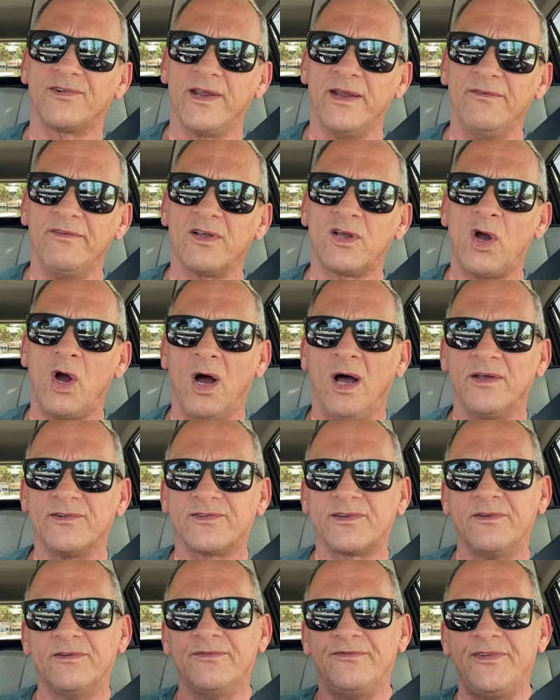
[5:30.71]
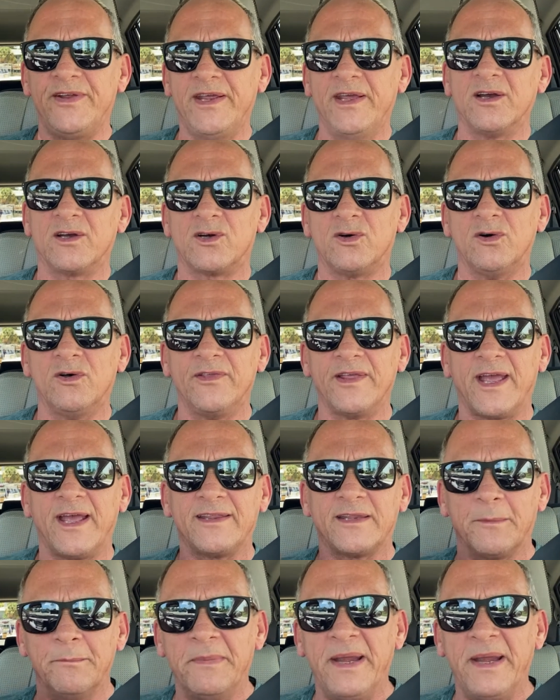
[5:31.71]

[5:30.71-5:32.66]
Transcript: They have the cost of the vehicle, they got the